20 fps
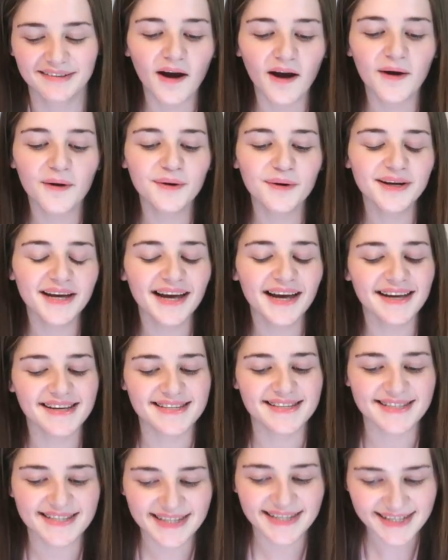Oh yeah,
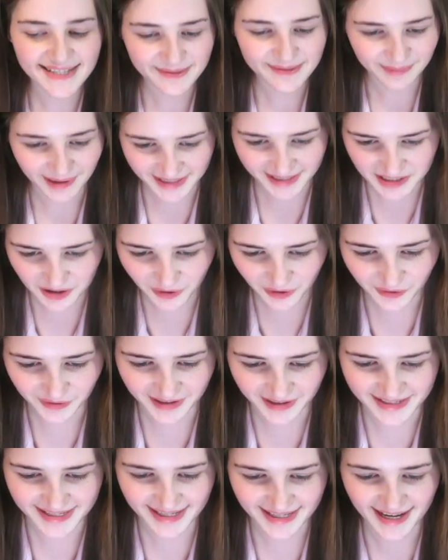season pass
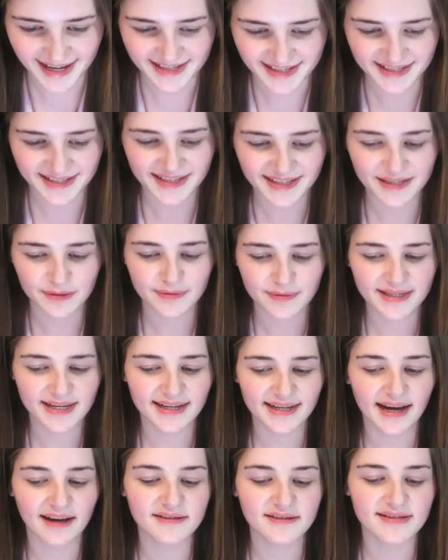holders. Okay, so this was
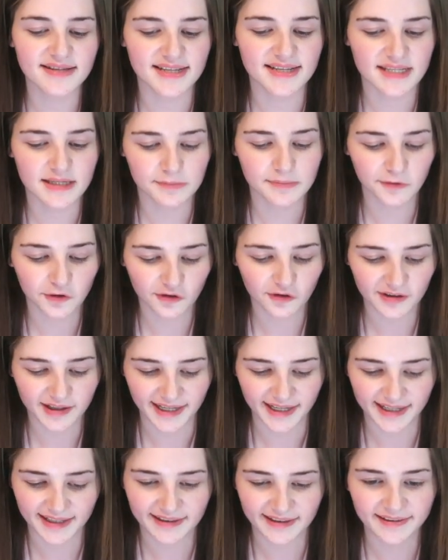announced this
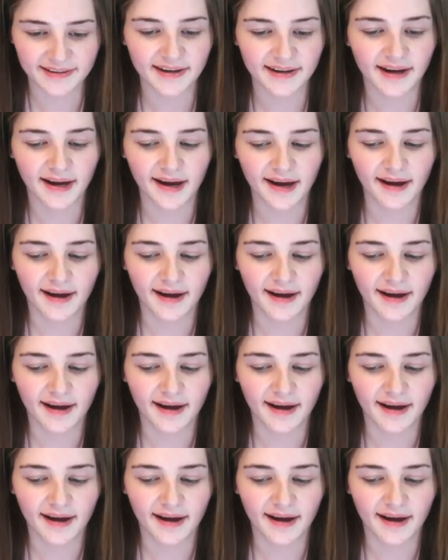morning,